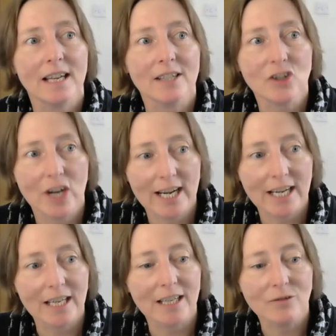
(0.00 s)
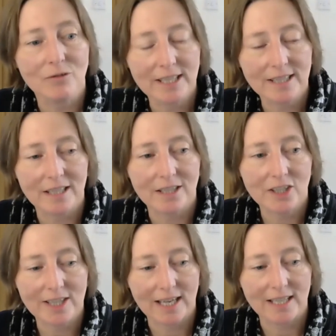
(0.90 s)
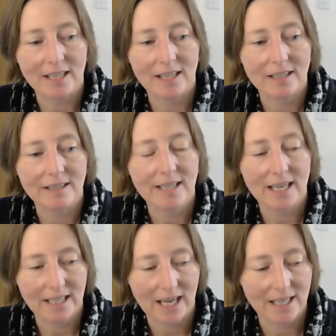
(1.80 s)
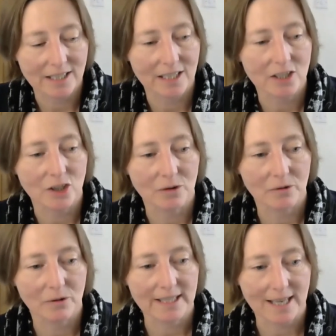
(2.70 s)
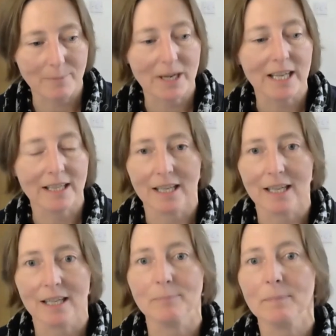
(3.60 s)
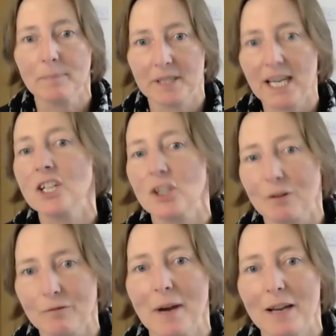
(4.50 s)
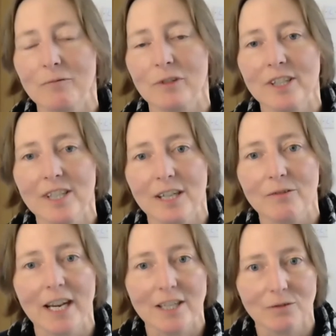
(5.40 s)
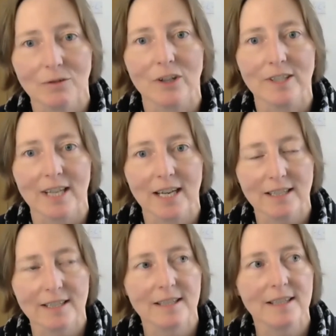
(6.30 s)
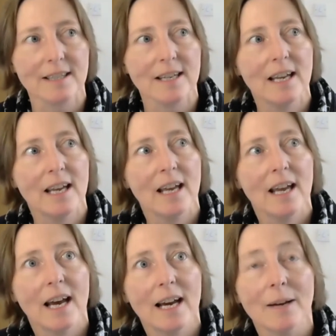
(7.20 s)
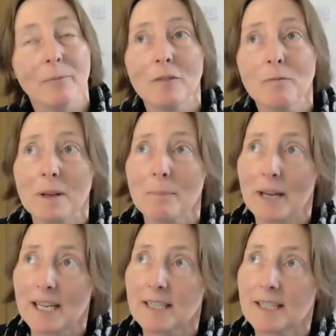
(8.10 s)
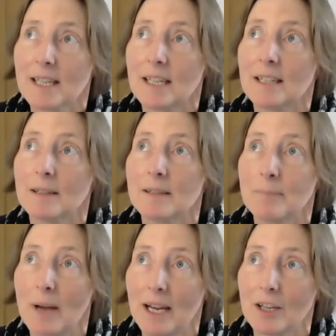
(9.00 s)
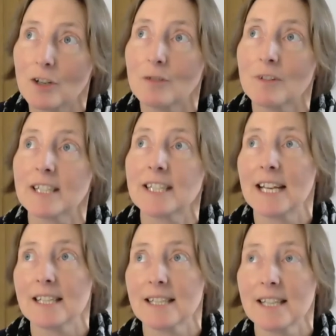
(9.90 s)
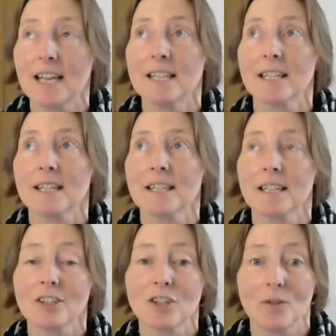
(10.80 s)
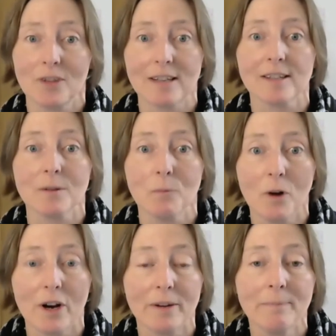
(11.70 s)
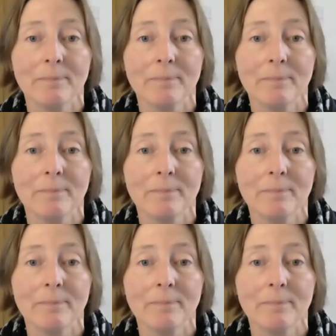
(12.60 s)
training and research centre dedicated to examining the potential for mindfulness in a range of contexts. We've been based in Bangor University as a centre since 2001.